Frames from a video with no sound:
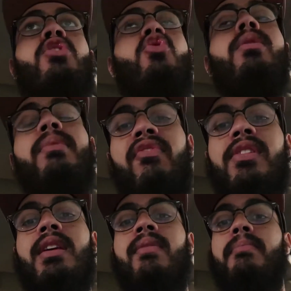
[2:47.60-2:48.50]
you will be
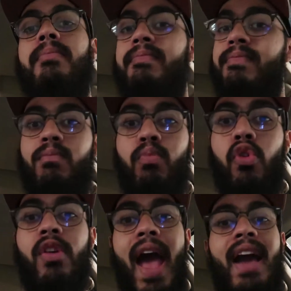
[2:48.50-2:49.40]
feeling
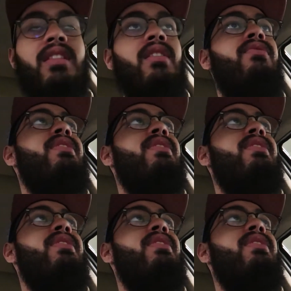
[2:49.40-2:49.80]
more active.